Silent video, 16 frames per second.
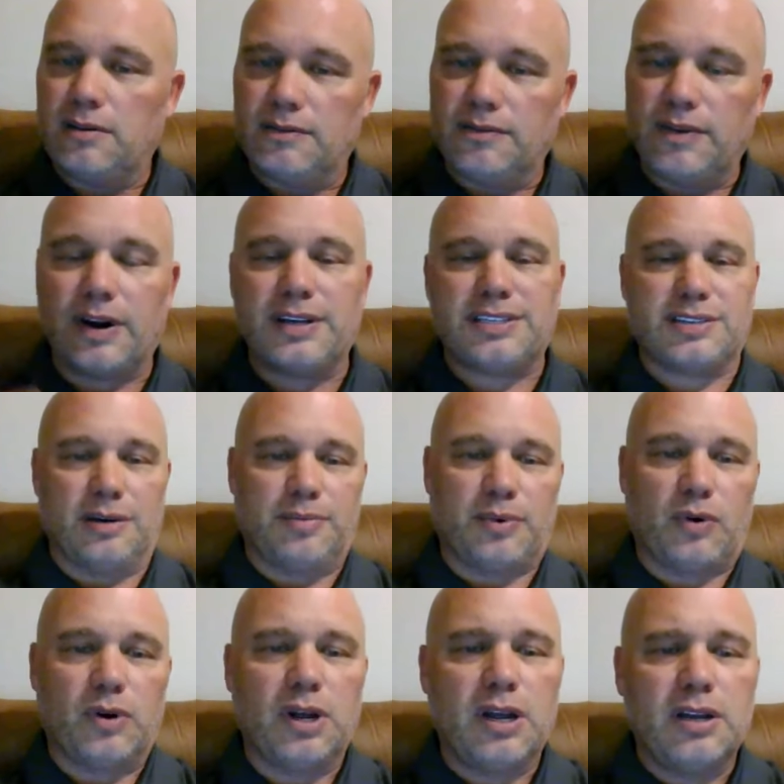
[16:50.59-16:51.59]
Very
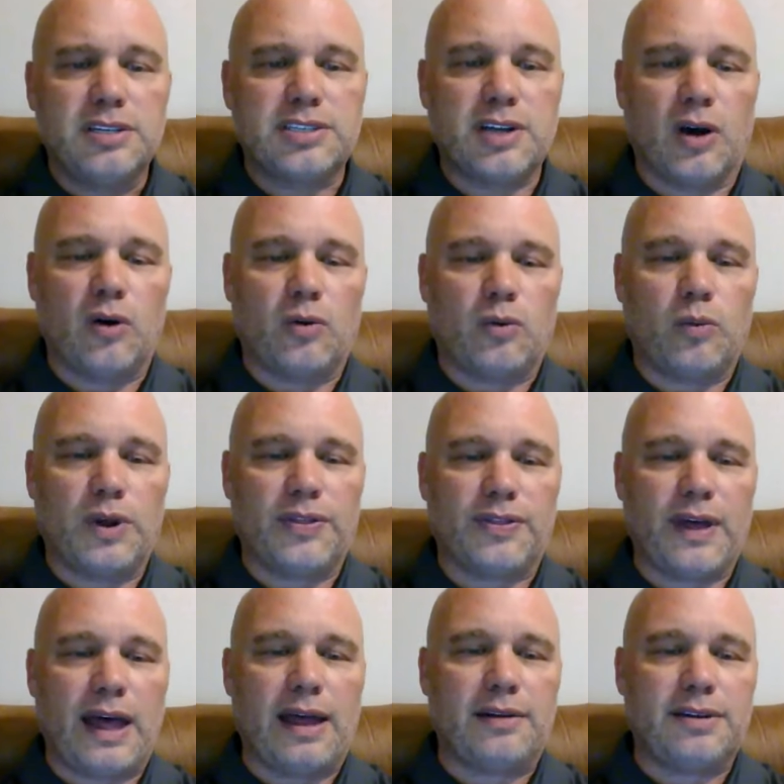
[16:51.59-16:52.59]
simple. So with
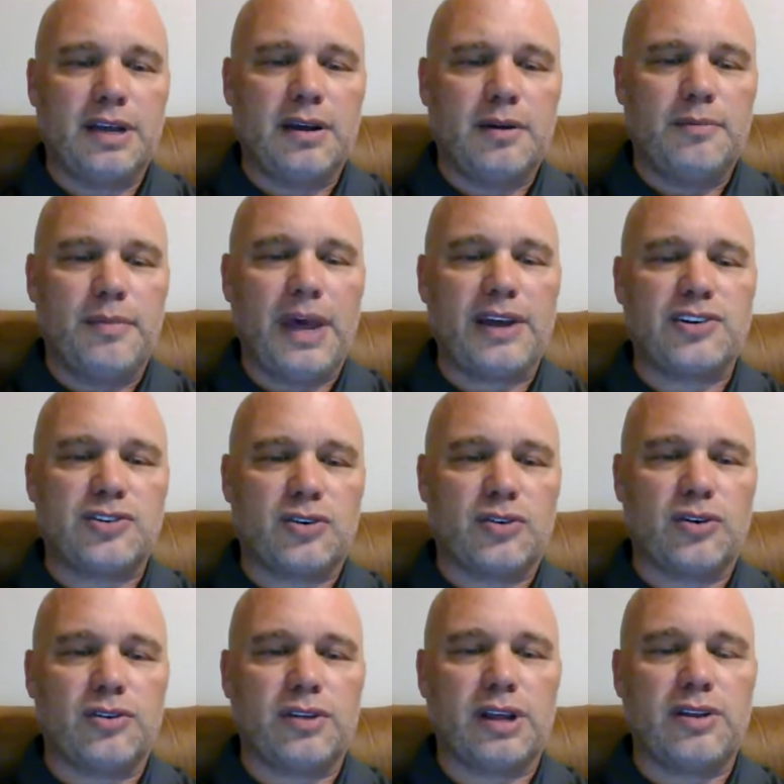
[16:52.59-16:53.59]
that, make
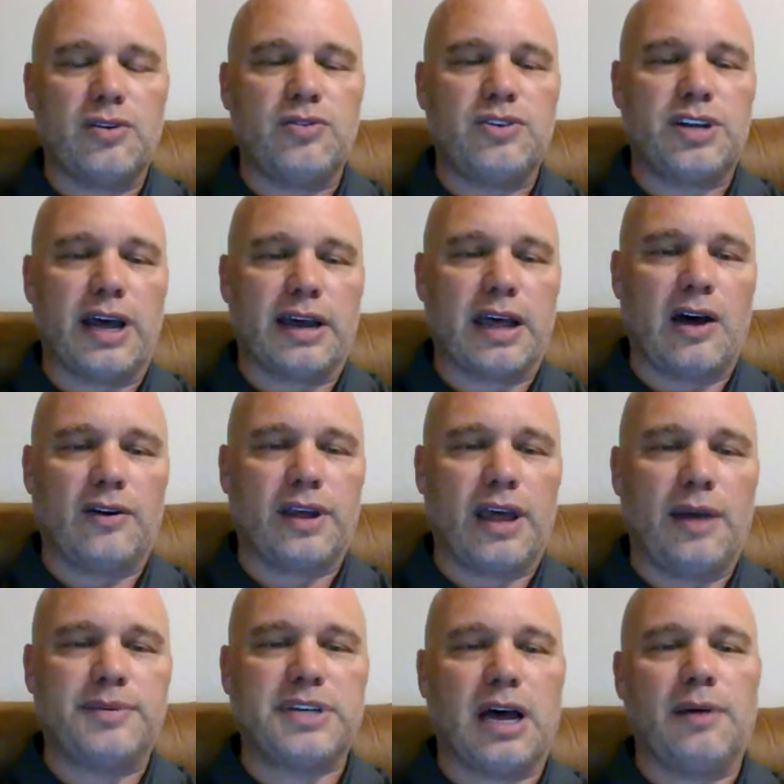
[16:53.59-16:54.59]
sure that you check out
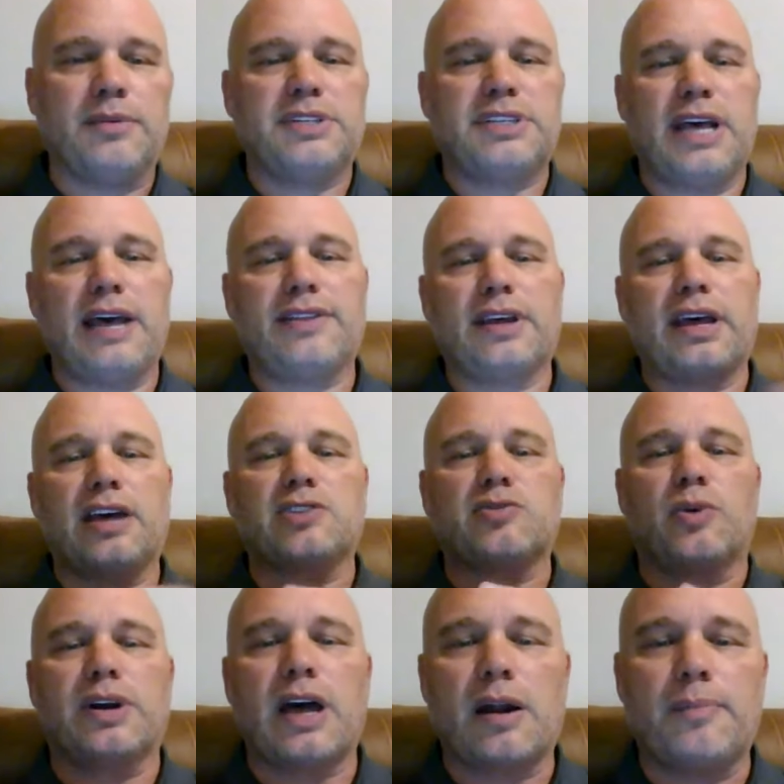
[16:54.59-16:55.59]
Game Time. Take the
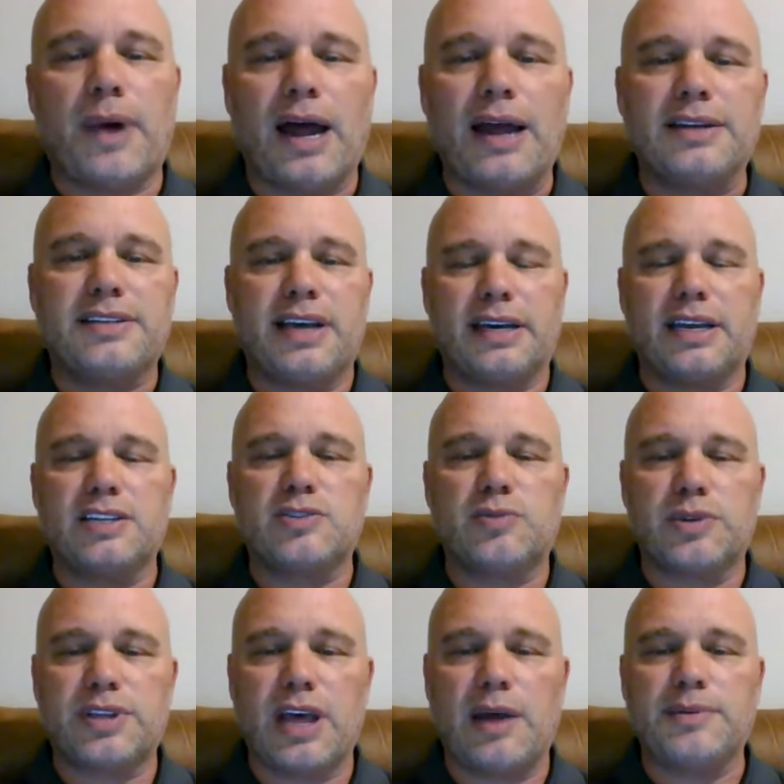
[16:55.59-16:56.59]
guesswork out of buying tickets
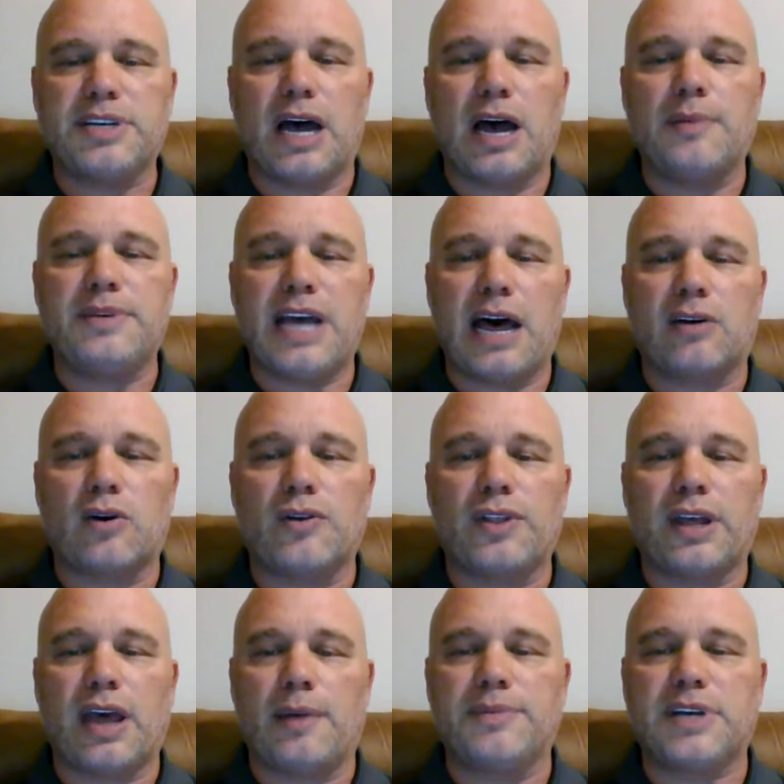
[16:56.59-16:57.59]
with Game Time, download
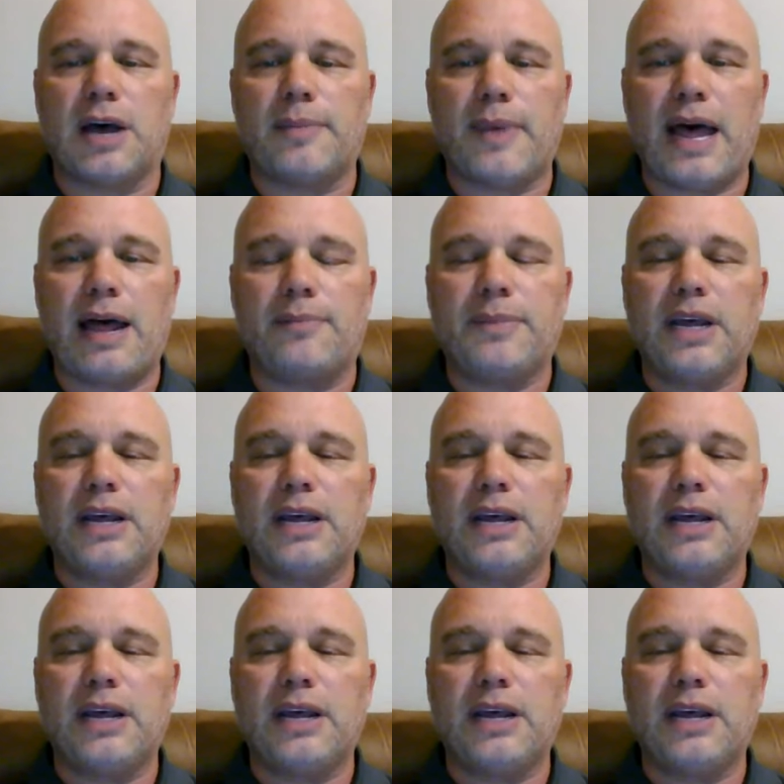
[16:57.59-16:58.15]
the Game Time app,